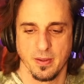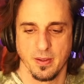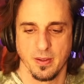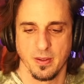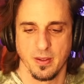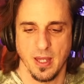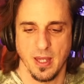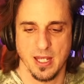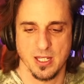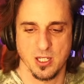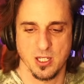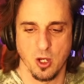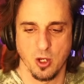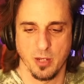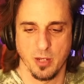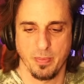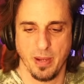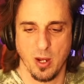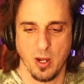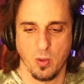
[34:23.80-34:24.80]
As
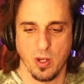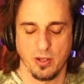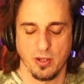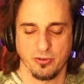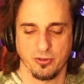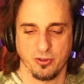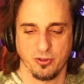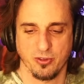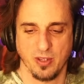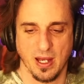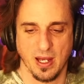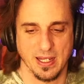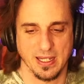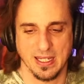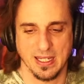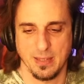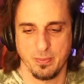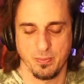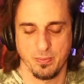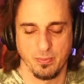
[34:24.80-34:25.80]
noted by Wells herself, I
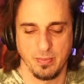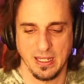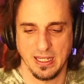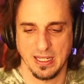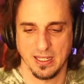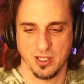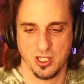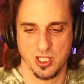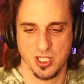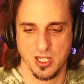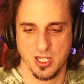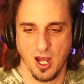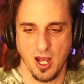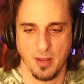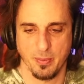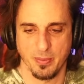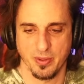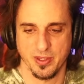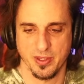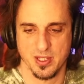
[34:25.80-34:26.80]
keep meaning to
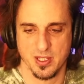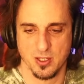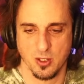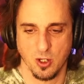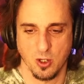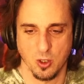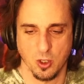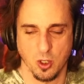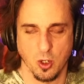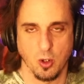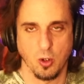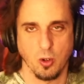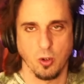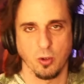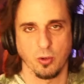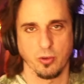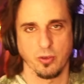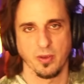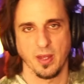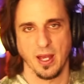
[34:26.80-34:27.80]
stop, but this is all
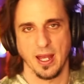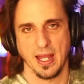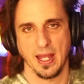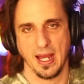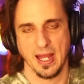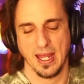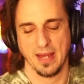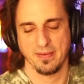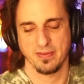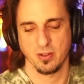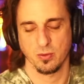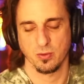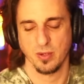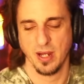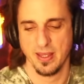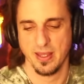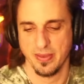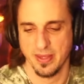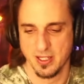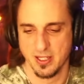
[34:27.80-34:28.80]
gold. I haven't
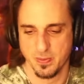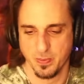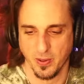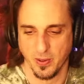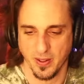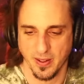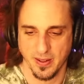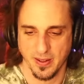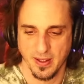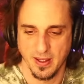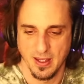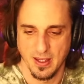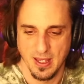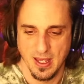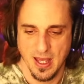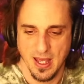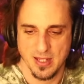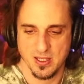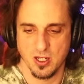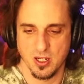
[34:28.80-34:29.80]
read this part.
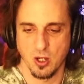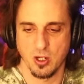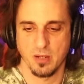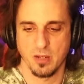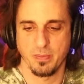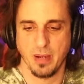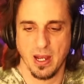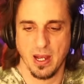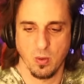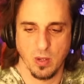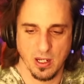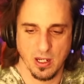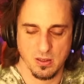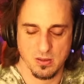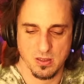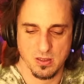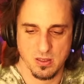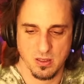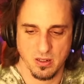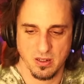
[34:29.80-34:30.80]
As noted by
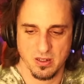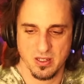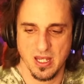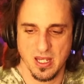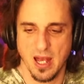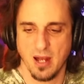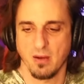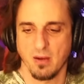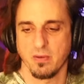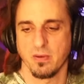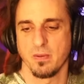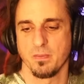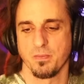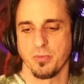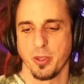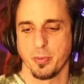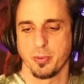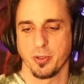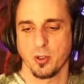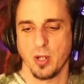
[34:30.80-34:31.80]
Wells herself,
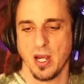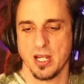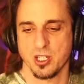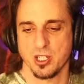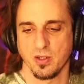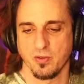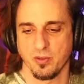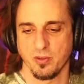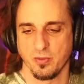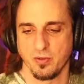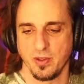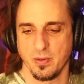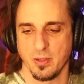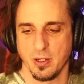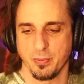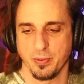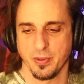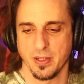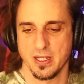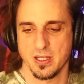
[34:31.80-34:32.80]
the progression from female
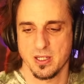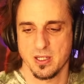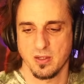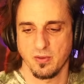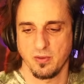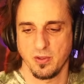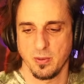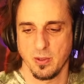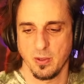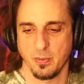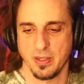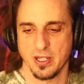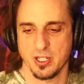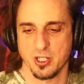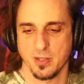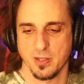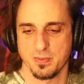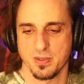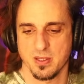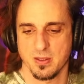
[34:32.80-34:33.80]
priests to female
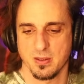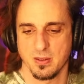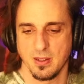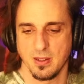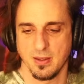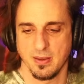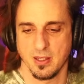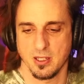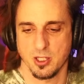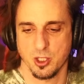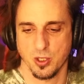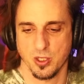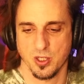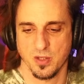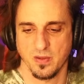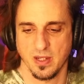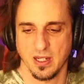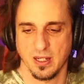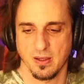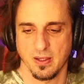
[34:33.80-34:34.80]
bishops in the Church of
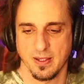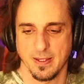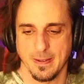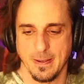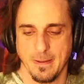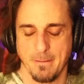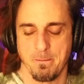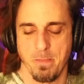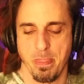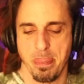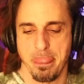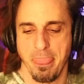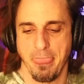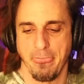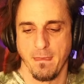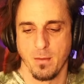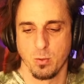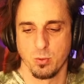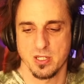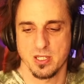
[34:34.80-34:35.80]
England
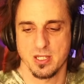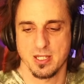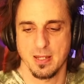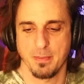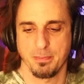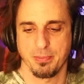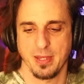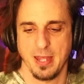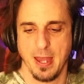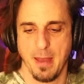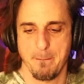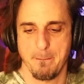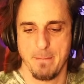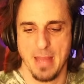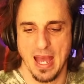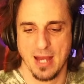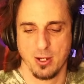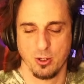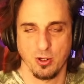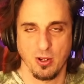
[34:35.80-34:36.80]
was simply a
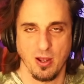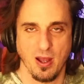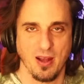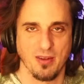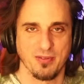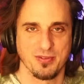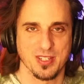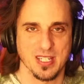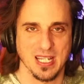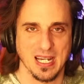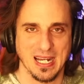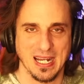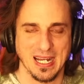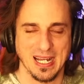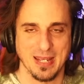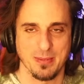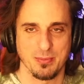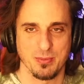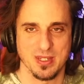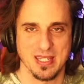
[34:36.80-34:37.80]
matter of
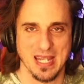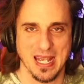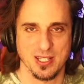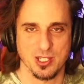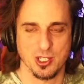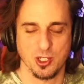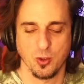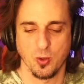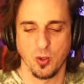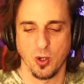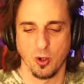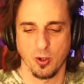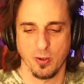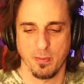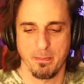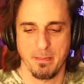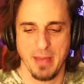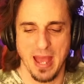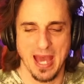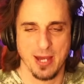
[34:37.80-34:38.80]
time. Dense quote,
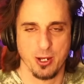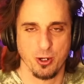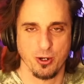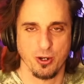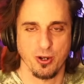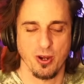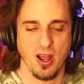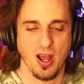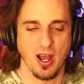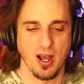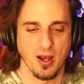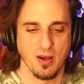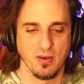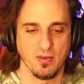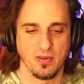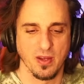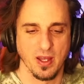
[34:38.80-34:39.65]
matter of